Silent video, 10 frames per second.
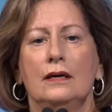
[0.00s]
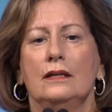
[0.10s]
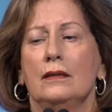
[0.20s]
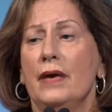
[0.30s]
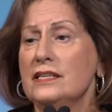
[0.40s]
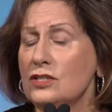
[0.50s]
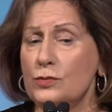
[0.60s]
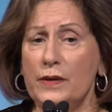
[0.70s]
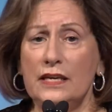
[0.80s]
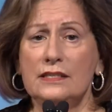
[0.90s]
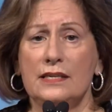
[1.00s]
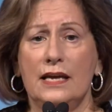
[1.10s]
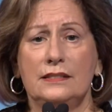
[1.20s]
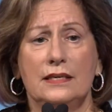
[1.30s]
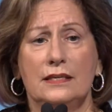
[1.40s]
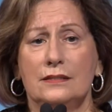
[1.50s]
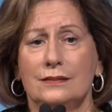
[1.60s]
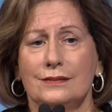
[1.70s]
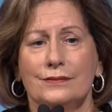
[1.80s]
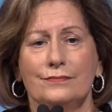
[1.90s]
The message being sent
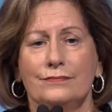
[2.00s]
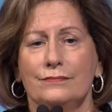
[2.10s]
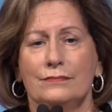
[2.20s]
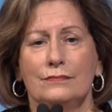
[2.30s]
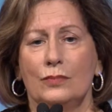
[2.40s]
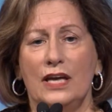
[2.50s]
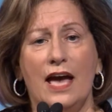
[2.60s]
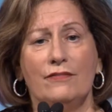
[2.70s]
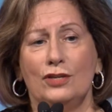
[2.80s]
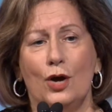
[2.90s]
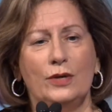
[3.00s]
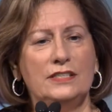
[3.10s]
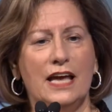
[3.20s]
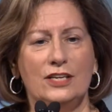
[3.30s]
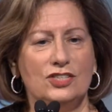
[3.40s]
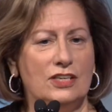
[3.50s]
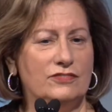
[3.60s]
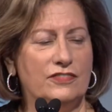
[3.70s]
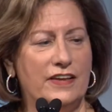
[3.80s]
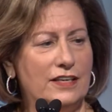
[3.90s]
is, we have no intention of
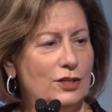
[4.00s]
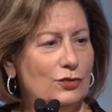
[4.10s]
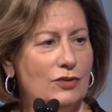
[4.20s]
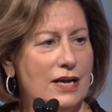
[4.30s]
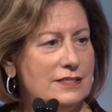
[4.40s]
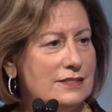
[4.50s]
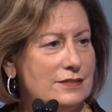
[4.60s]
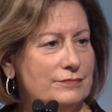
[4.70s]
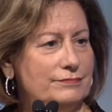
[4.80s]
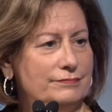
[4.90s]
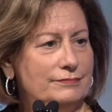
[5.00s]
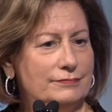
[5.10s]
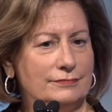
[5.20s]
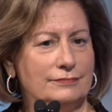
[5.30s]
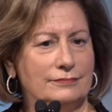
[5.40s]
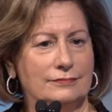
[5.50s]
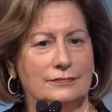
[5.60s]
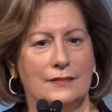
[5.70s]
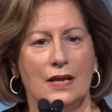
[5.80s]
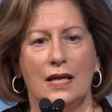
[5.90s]
defending your rights.
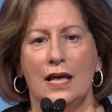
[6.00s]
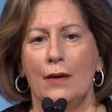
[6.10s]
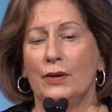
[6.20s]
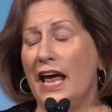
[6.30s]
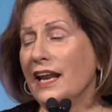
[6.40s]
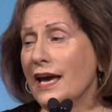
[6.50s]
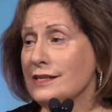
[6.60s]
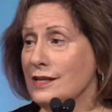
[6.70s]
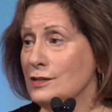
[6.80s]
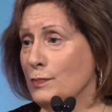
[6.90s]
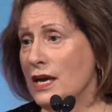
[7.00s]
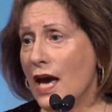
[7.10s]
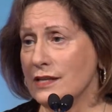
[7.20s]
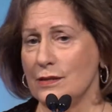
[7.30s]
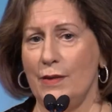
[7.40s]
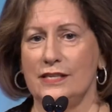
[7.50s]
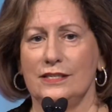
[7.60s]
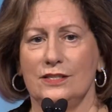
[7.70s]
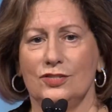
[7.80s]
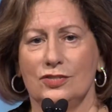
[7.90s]
But NASSP has a
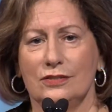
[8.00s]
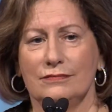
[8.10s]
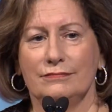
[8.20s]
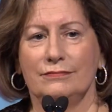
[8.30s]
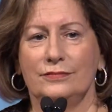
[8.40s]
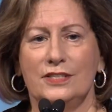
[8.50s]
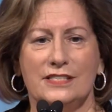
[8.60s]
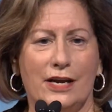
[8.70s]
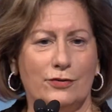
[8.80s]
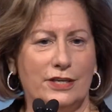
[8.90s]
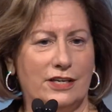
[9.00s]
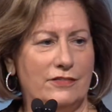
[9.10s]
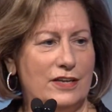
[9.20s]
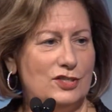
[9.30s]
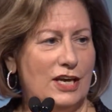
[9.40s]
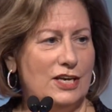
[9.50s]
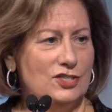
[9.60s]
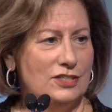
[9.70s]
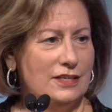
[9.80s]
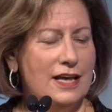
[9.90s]
message to the Secretary of
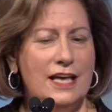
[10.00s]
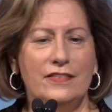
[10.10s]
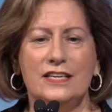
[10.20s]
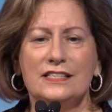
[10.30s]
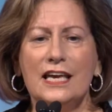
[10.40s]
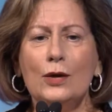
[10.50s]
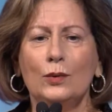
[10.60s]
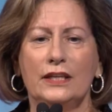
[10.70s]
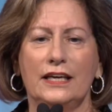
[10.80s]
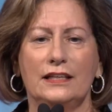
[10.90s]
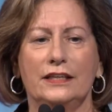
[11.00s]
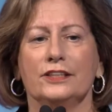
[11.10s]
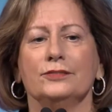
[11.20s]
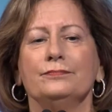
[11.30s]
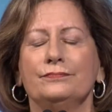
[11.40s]
Education that is equally clear.